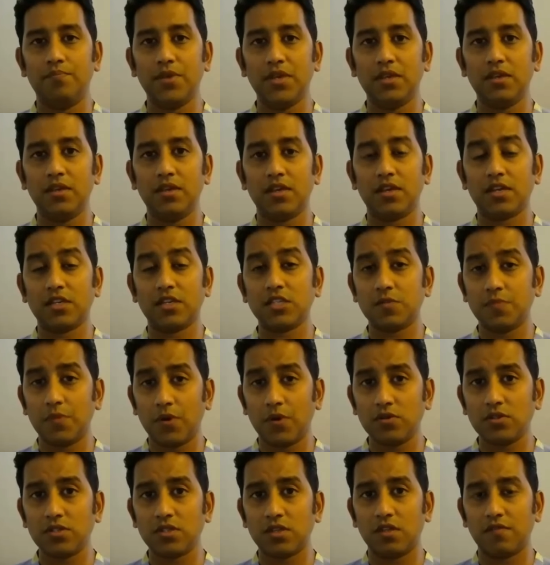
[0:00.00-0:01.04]
being
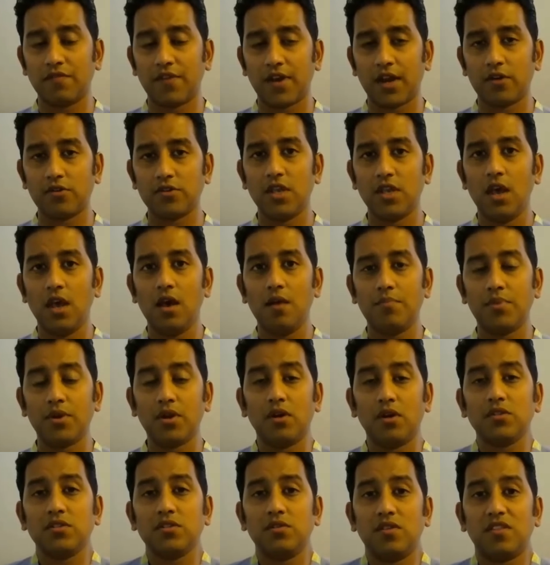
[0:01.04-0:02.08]
exposed to the virus,
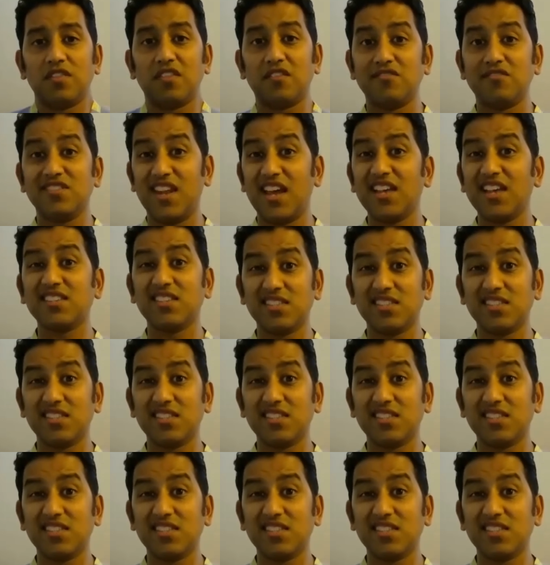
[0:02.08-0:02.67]
but also that there's